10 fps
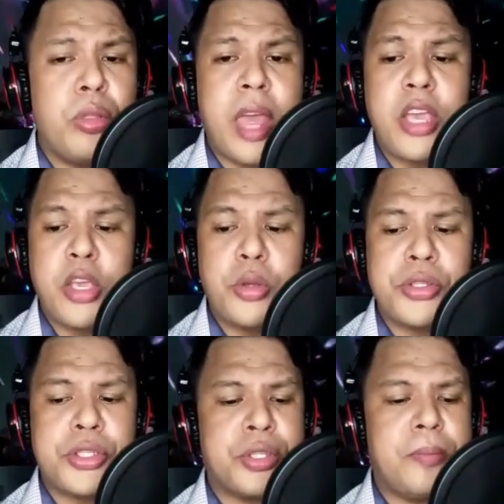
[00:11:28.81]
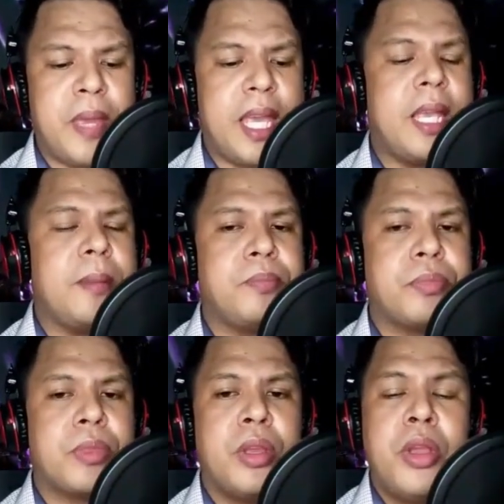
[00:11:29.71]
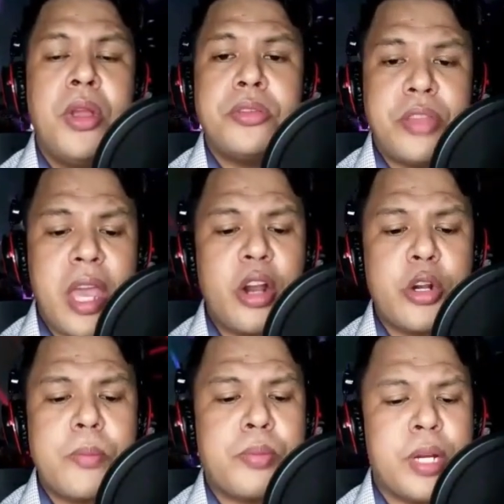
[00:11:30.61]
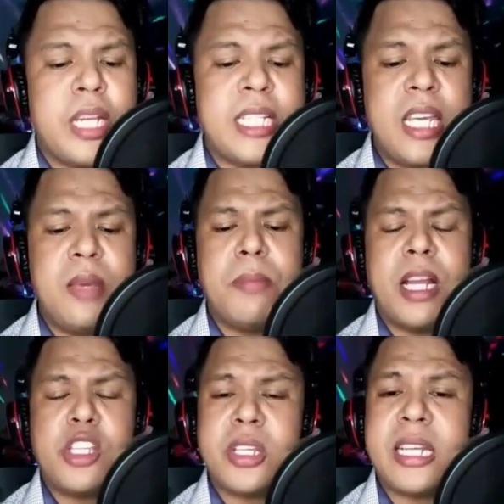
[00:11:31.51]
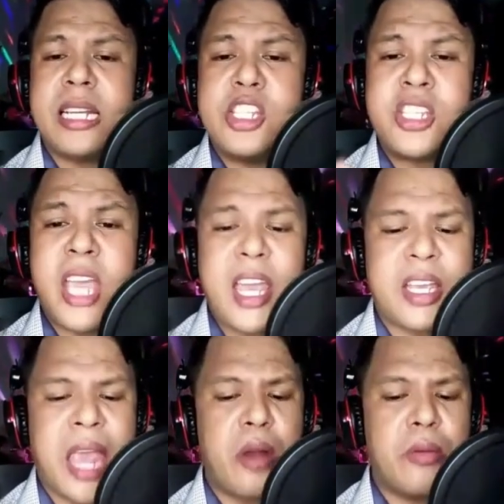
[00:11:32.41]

They change throughout the story, gaining new traits,